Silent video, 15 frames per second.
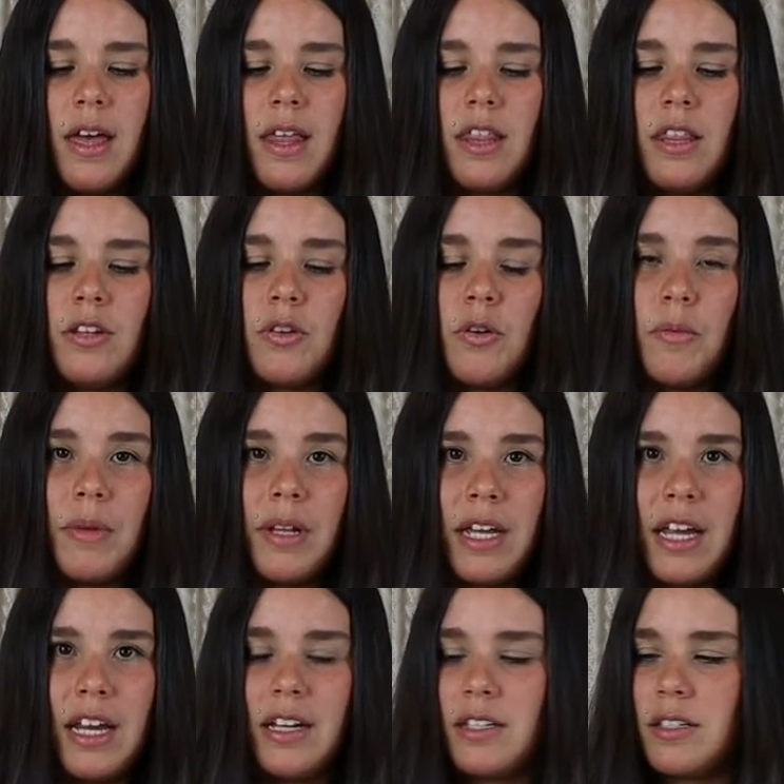The
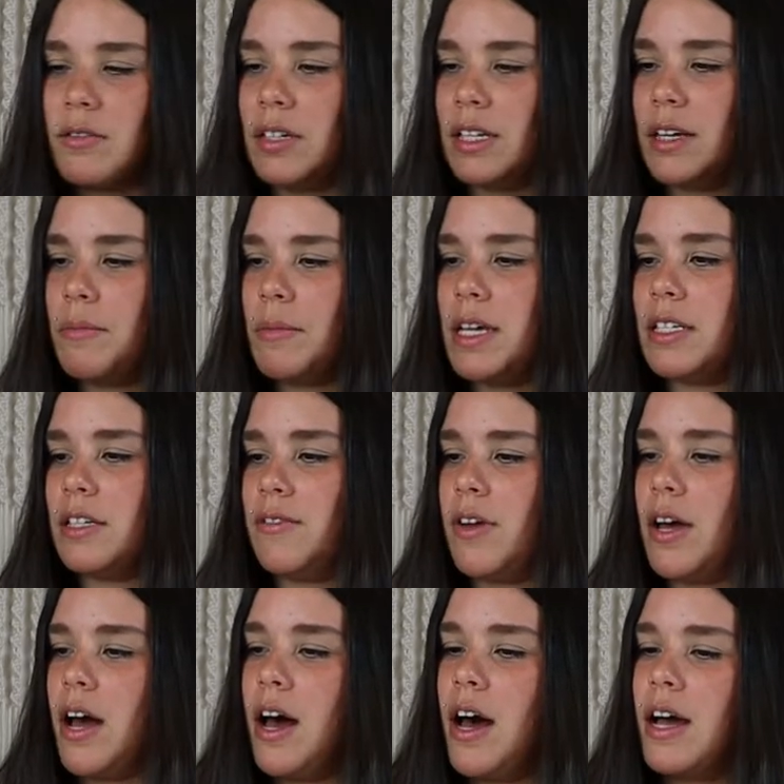tourmaline is really amazing for
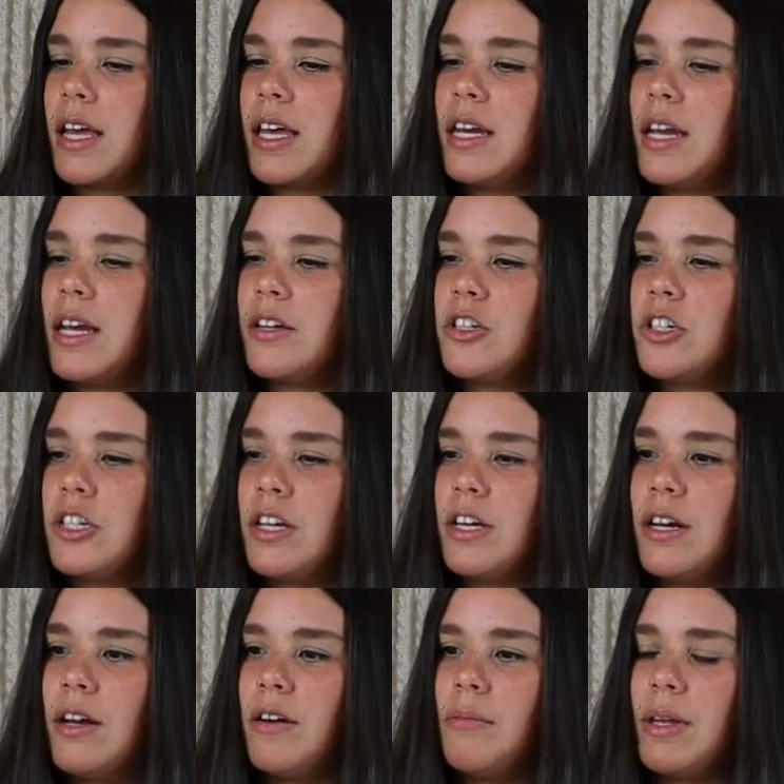heart
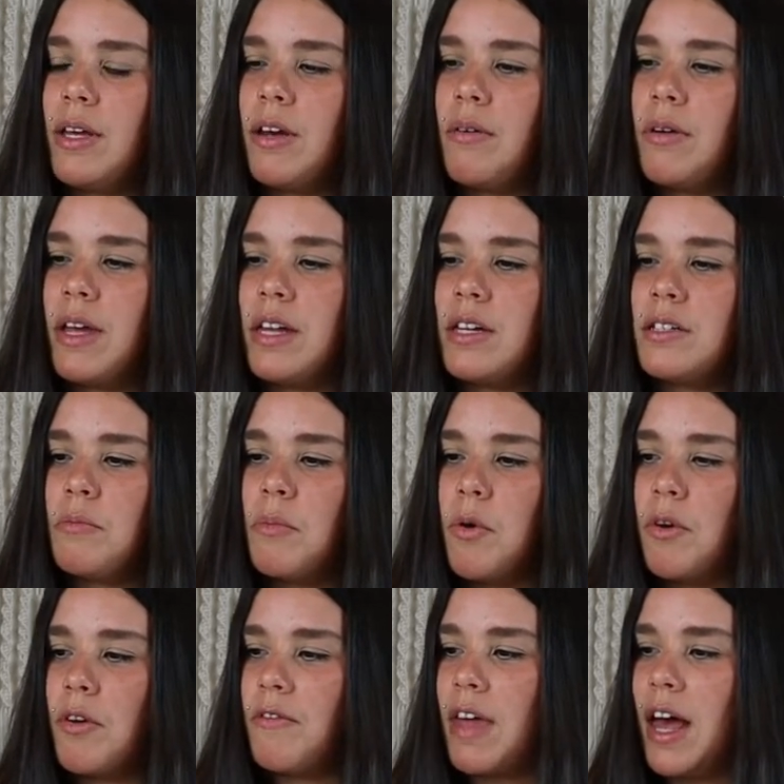connection. I'll be going into
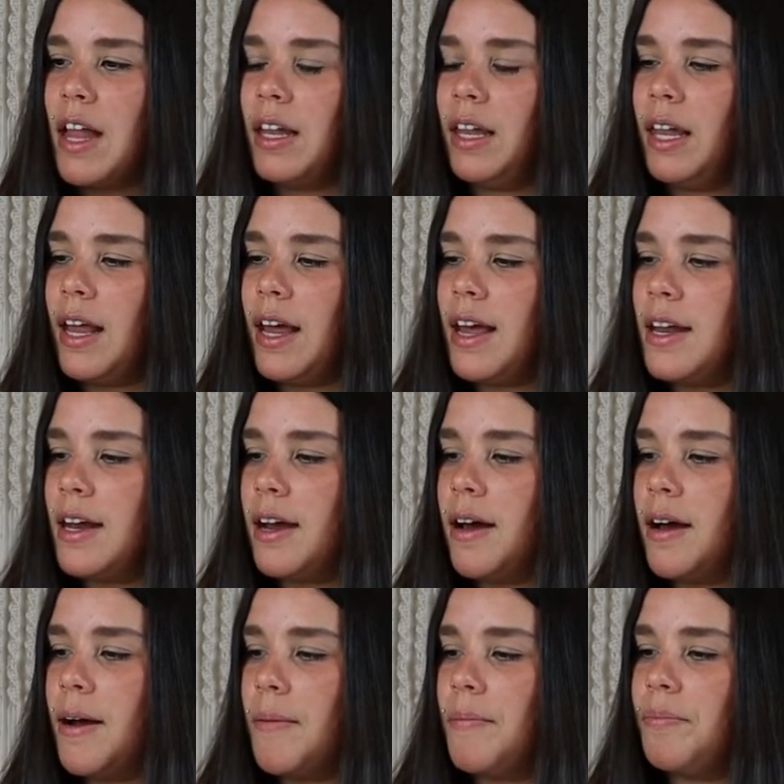more of that
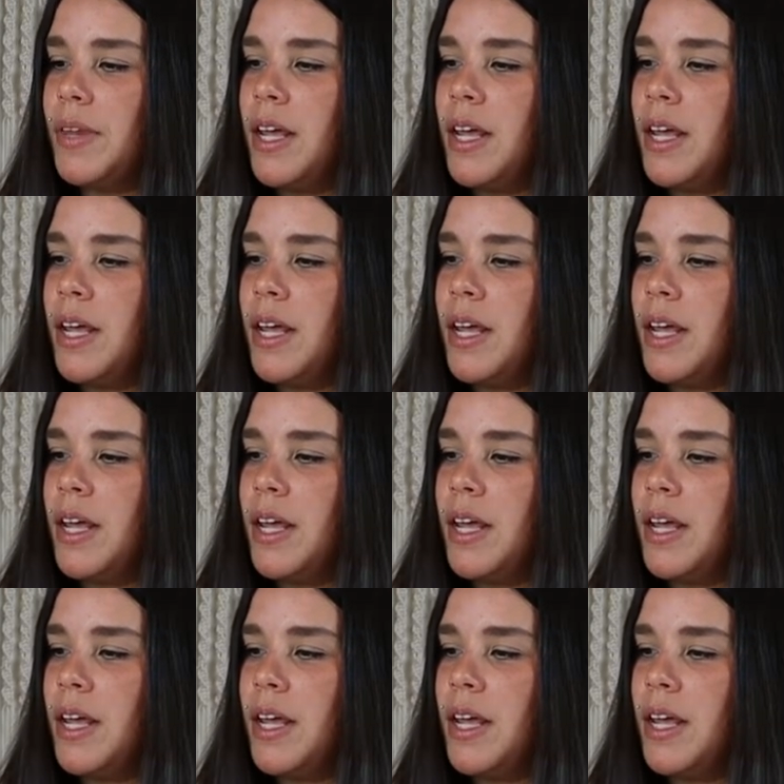later.